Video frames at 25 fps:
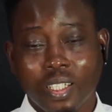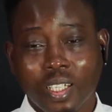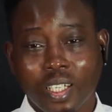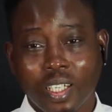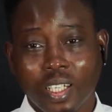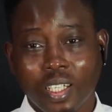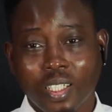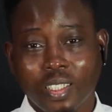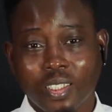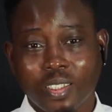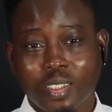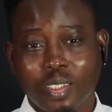
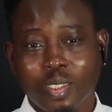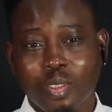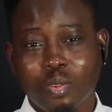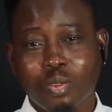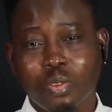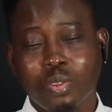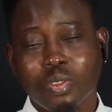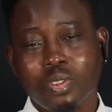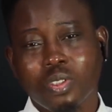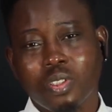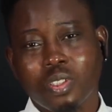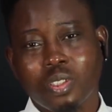And
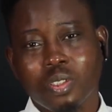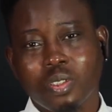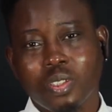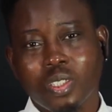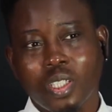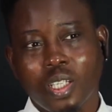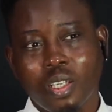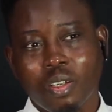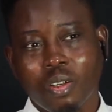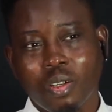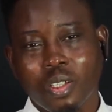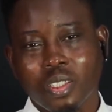even till
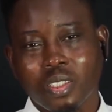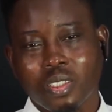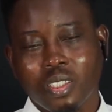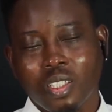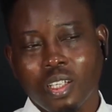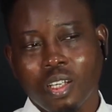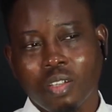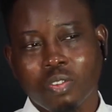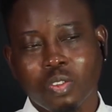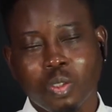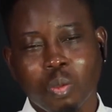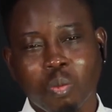now, I
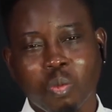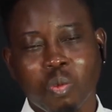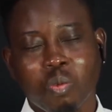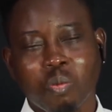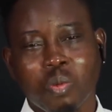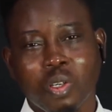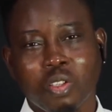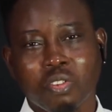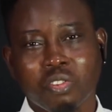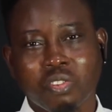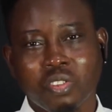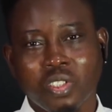still have some of
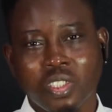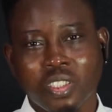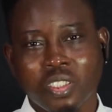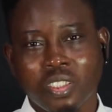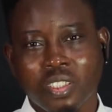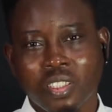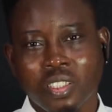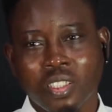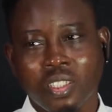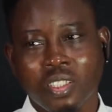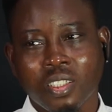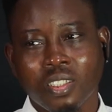my
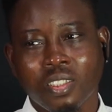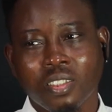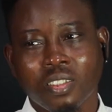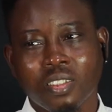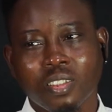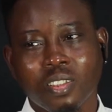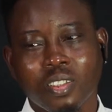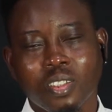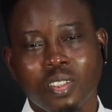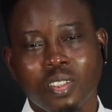friends saying,